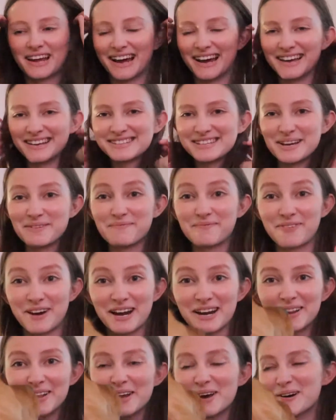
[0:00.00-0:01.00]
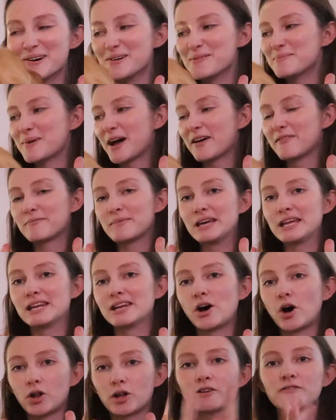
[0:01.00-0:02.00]
guys, I'm finally home. I've been
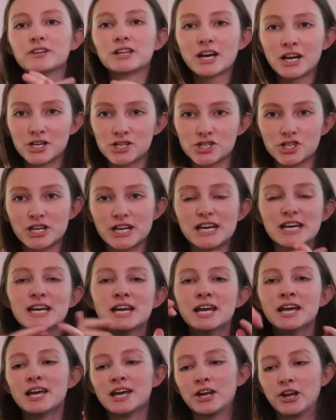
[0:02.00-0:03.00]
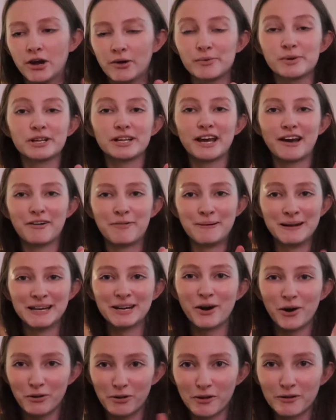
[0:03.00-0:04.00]
all over the country. Not really, I've been
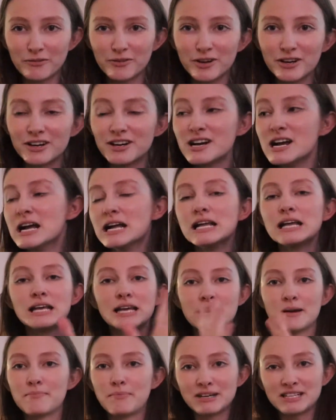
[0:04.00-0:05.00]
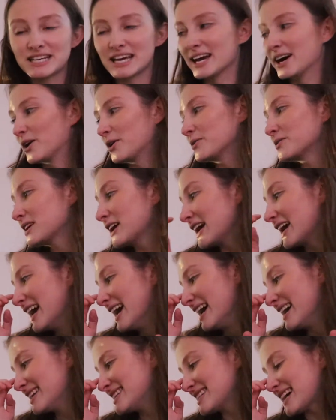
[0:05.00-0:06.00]
all over my town
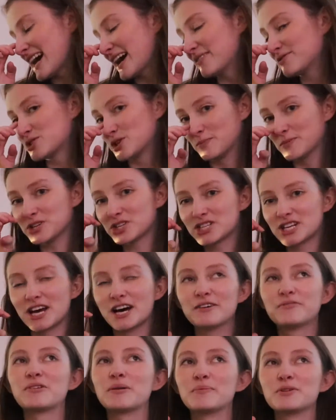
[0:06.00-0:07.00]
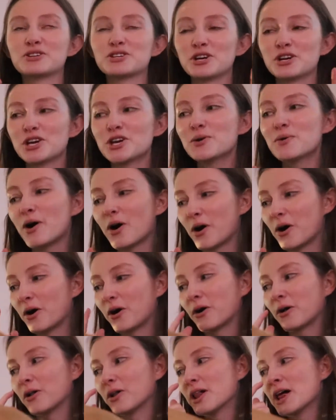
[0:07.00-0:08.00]
and I have so much stuff. I'm gonna show you a
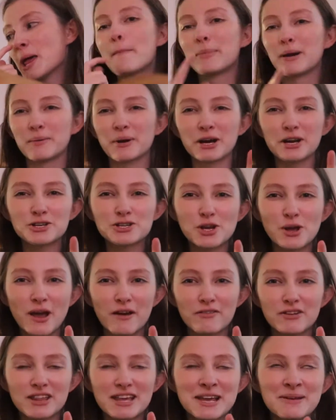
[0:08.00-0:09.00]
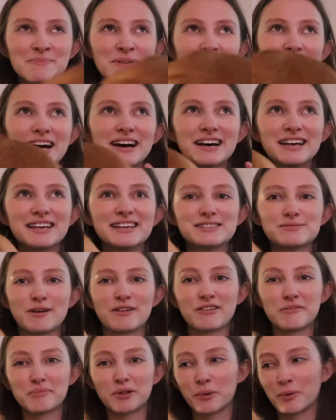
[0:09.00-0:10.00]
haul, but I'm not gonna show you everything because my
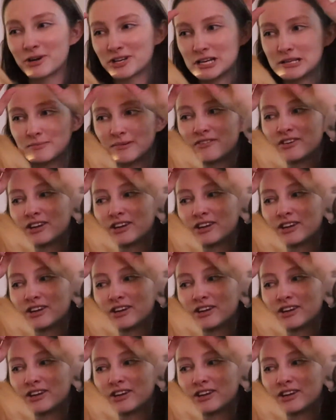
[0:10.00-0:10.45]
family watches my